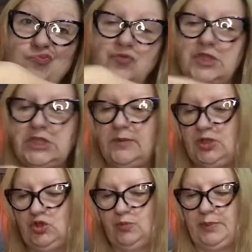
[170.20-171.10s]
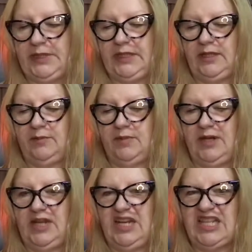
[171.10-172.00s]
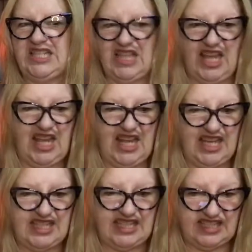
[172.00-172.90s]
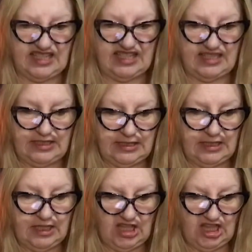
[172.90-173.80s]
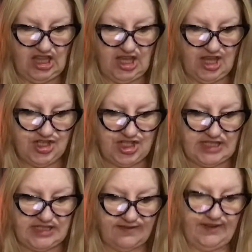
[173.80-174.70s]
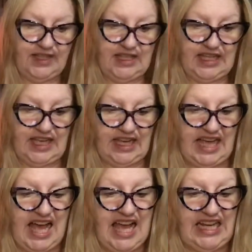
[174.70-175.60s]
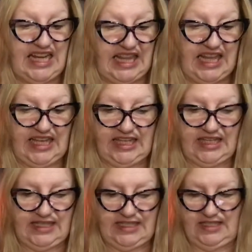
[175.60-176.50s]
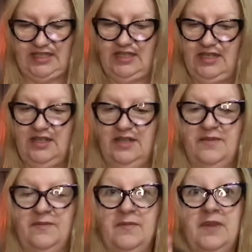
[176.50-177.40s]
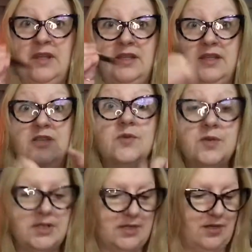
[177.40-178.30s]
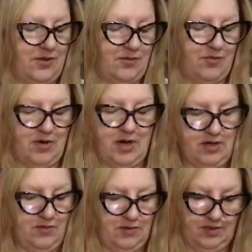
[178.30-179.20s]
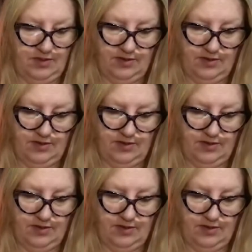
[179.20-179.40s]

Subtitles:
It's a little bit too pinky, but it is luscious feeling. I kind of like it. And this one is another brown.